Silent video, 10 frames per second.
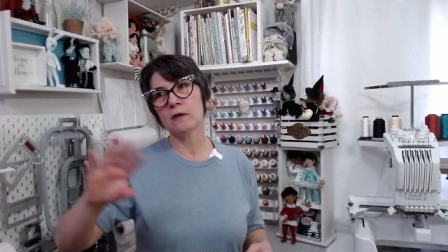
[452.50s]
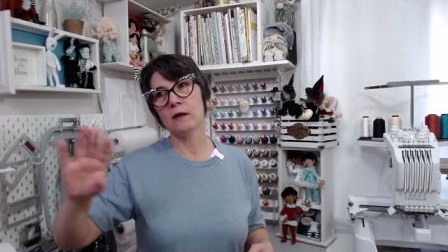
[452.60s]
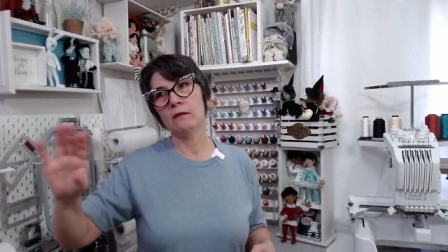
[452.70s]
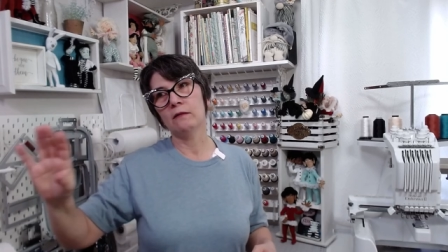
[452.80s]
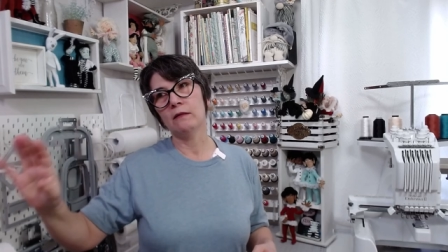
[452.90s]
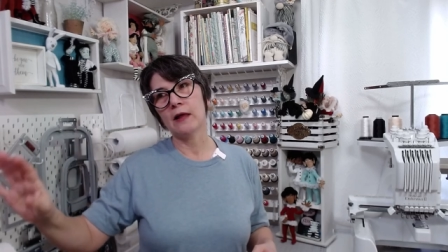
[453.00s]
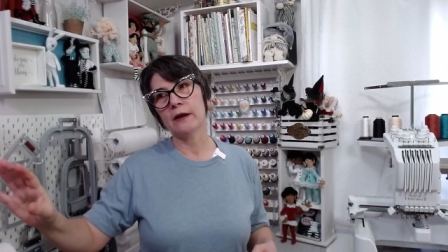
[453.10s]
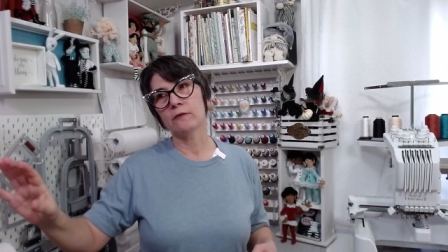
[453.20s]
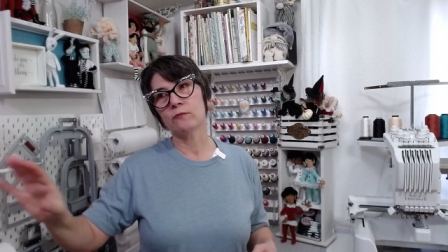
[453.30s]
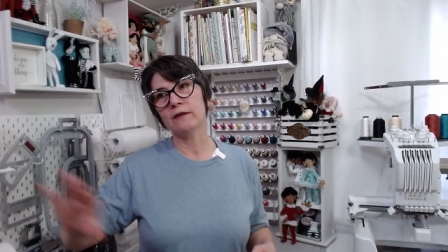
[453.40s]
a
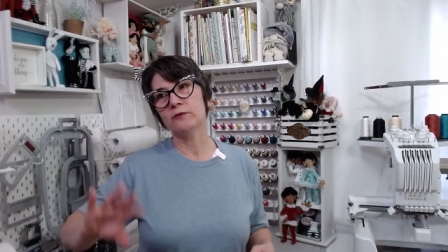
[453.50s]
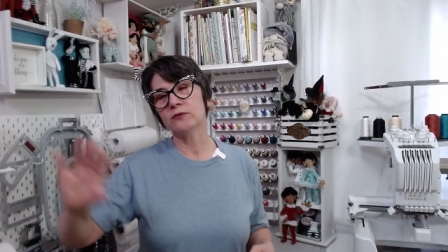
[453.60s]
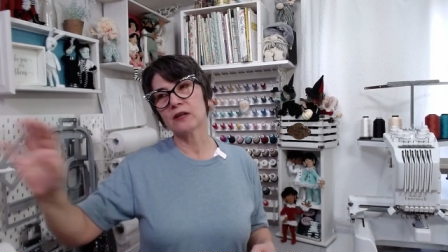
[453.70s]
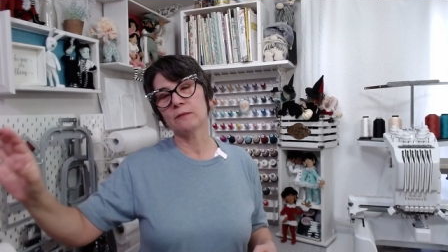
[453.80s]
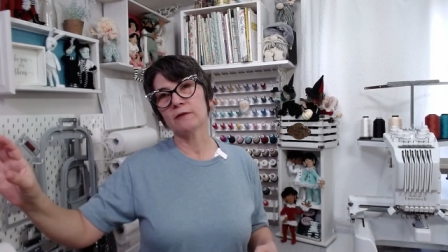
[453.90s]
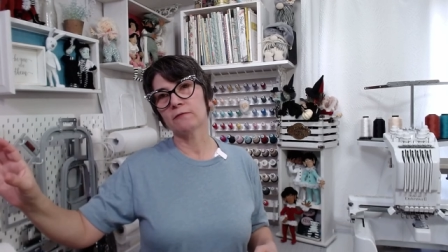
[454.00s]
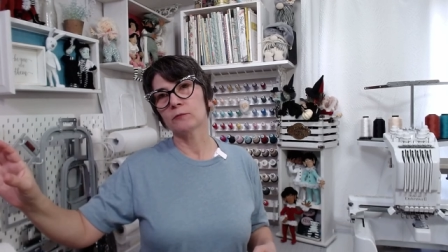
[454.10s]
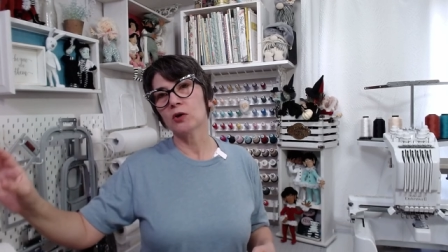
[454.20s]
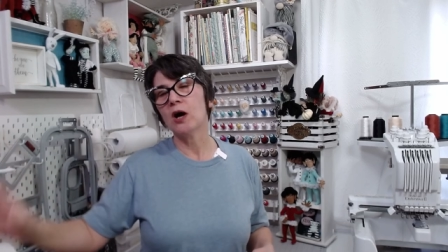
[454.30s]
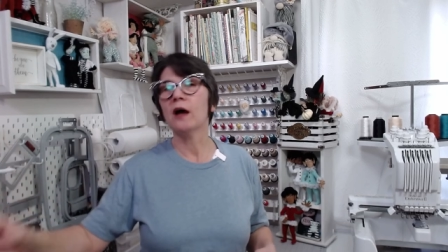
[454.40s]
lot of the revenue is coming
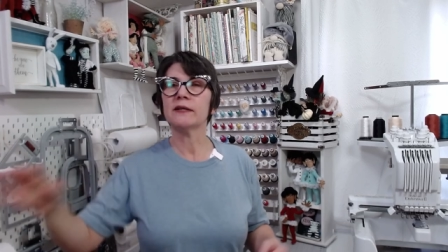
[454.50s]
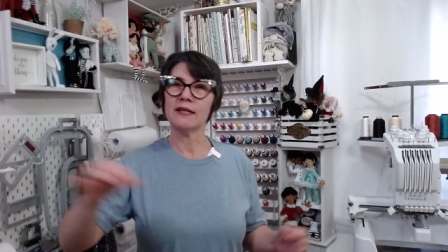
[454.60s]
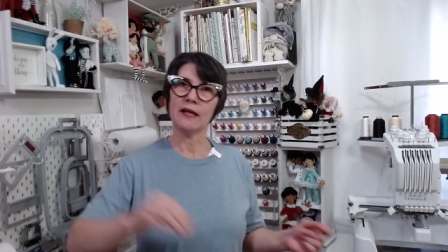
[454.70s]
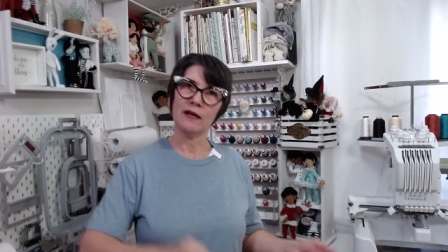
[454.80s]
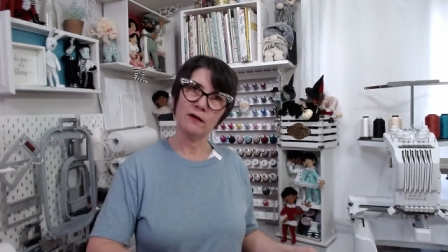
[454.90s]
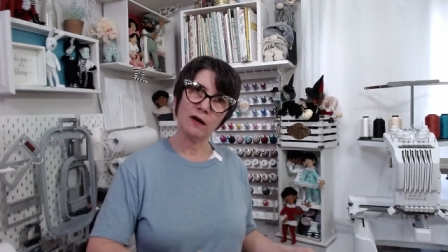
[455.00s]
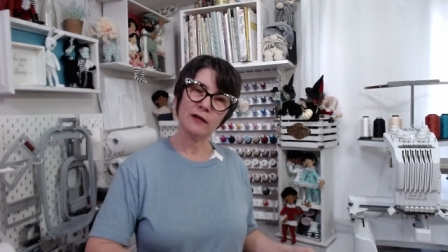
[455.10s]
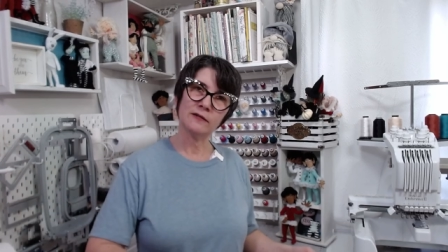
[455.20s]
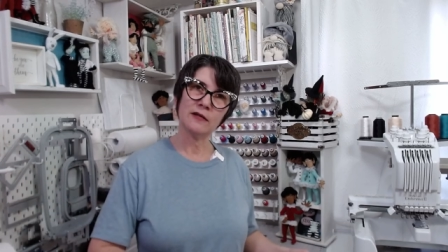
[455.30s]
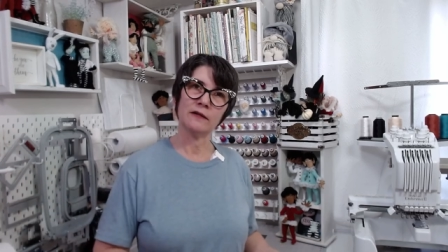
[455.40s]
from content and
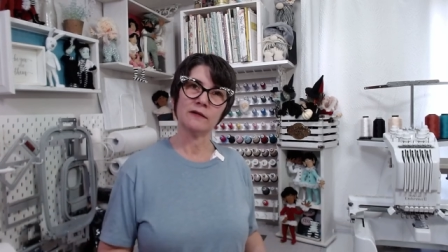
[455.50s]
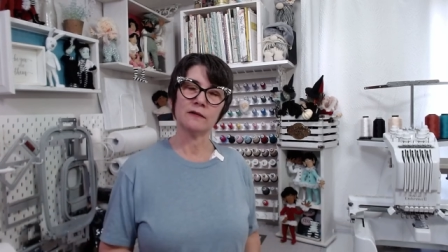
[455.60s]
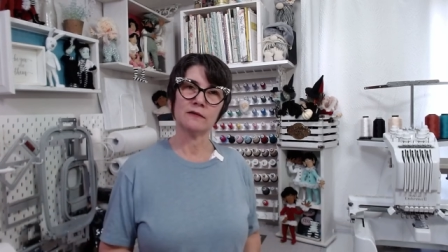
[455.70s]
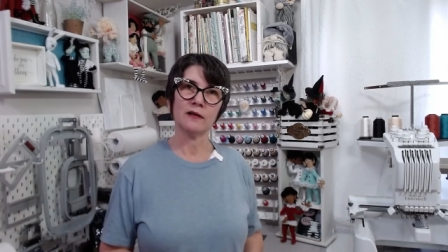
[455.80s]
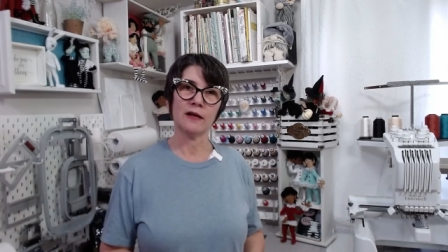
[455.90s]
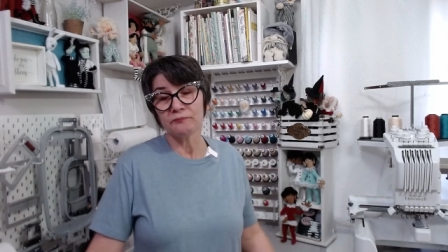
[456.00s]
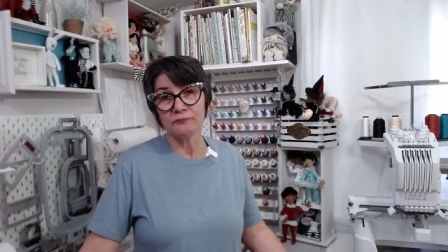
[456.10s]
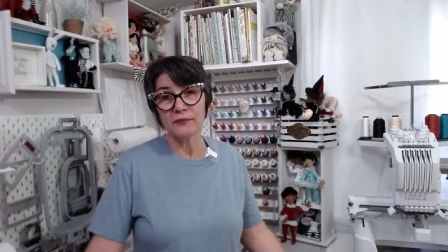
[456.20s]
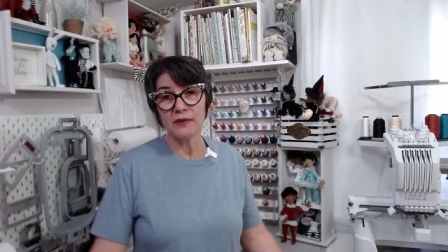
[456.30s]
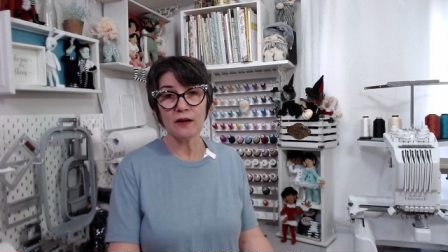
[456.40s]
not selling the design?
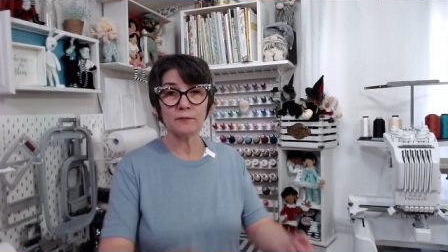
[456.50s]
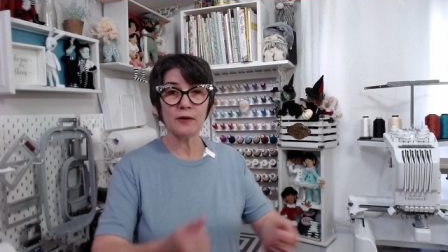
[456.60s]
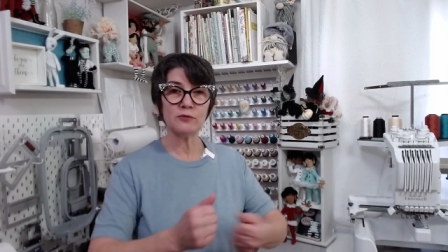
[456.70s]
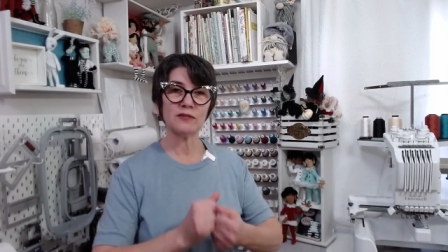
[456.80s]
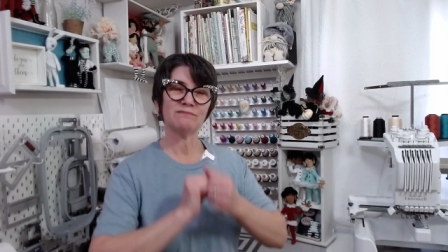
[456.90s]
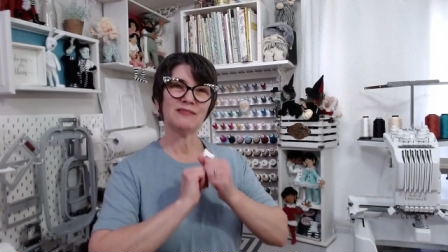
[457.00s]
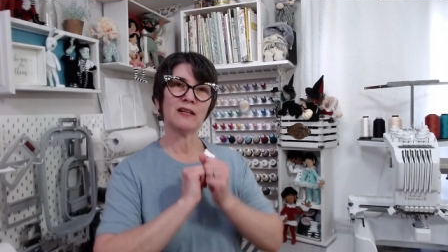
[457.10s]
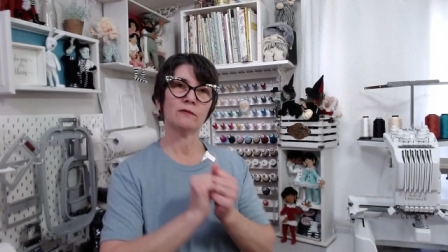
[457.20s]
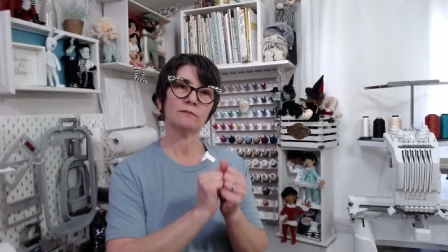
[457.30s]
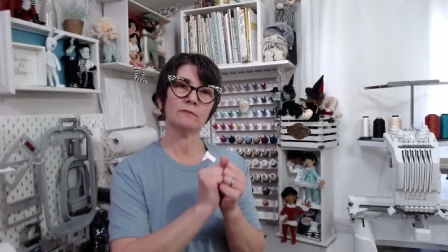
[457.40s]
You know, I'm just
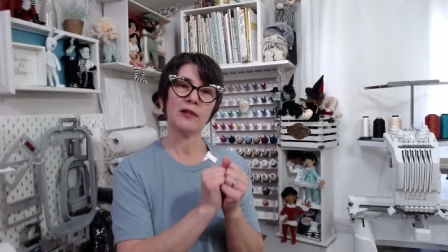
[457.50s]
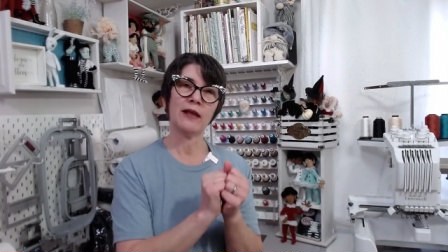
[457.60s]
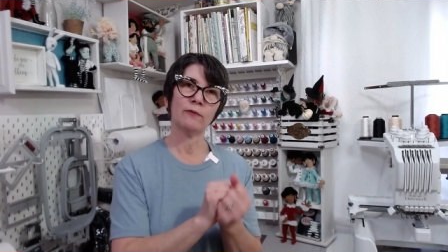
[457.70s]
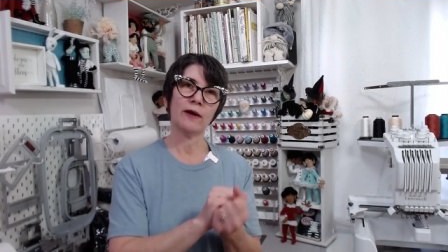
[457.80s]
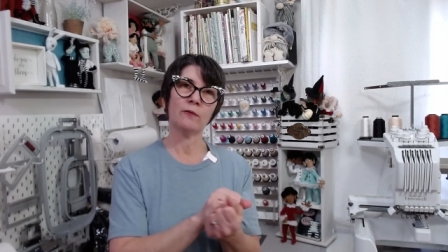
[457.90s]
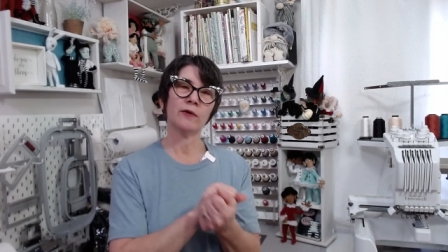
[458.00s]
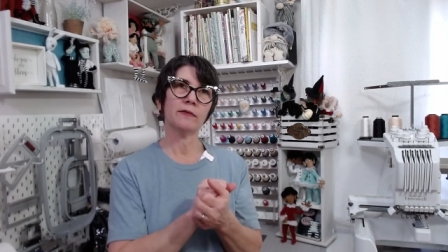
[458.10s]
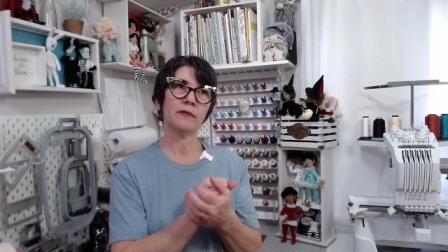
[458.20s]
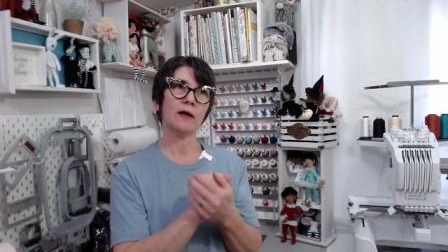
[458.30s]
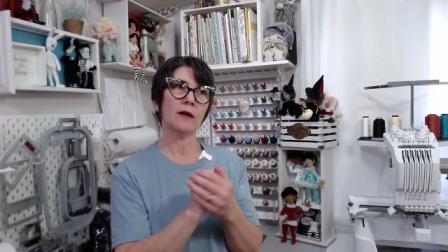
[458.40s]
you know playing around
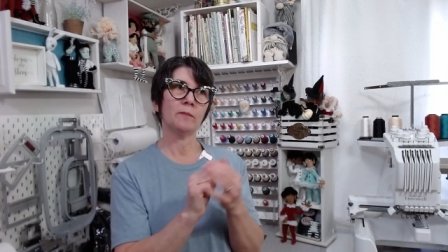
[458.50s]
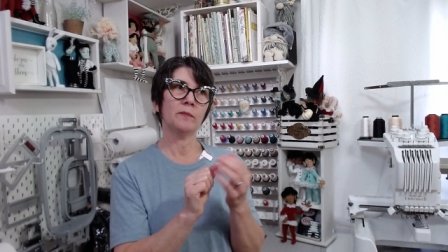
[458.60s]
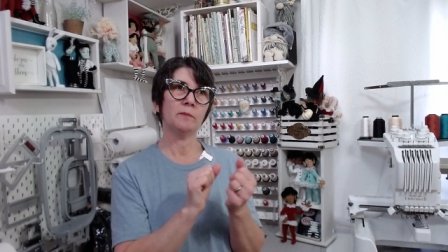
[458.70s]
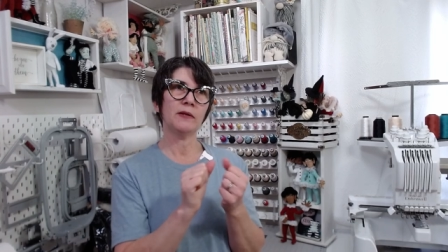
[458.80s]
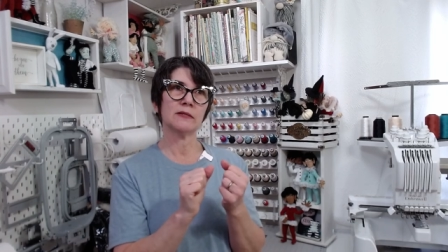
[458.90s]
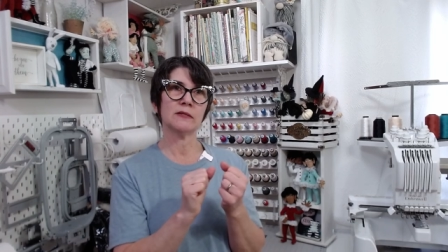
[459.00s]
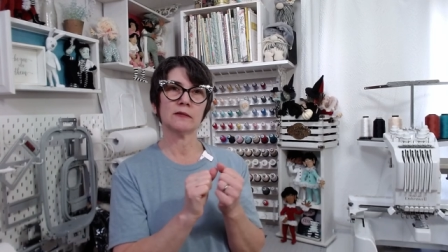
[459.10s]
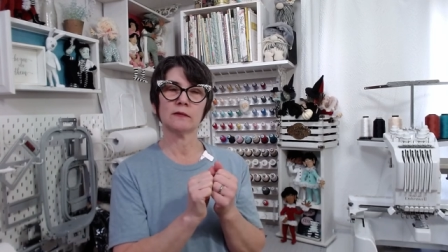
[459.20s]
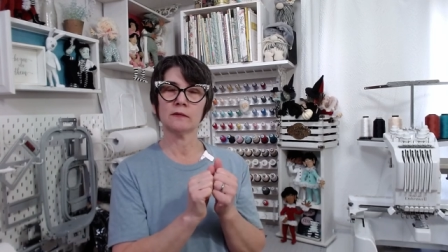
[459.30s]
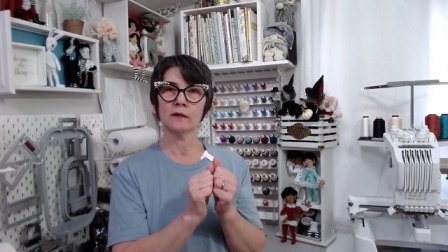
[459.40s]
with uh,
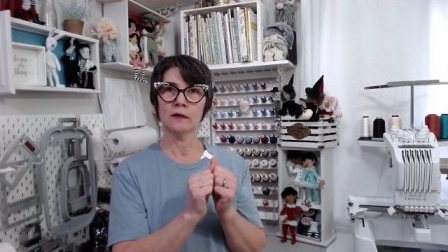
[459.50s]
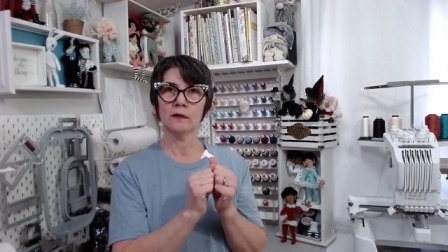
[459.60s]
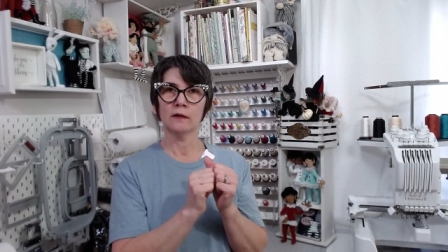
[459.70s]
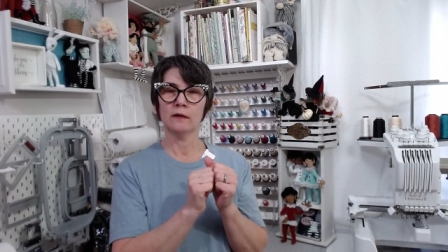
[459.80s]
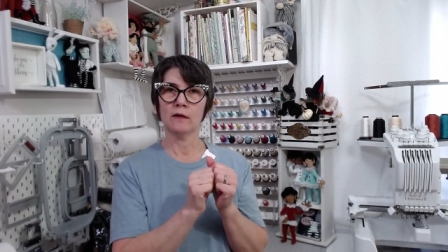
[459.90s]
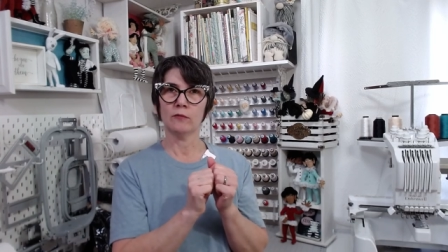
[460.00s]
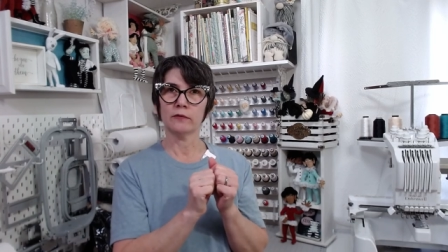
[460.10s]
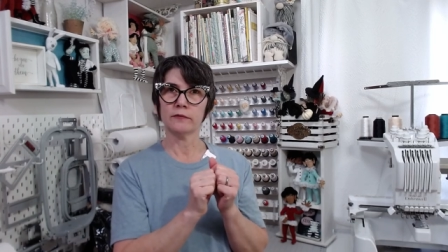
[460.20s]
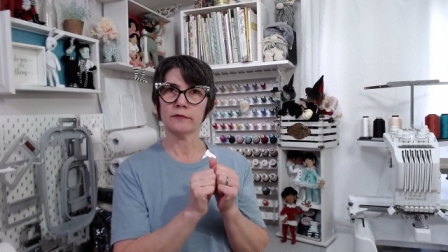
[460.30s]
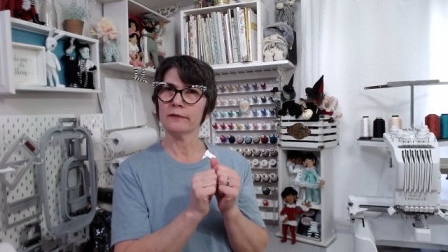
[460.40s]
business
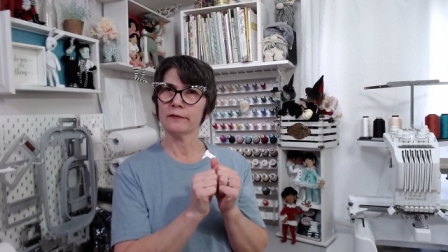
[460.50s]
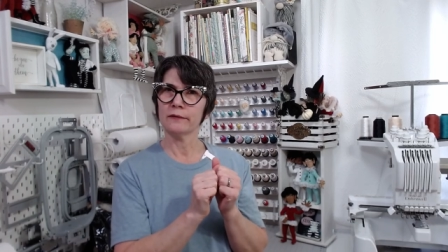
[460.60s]
numbers.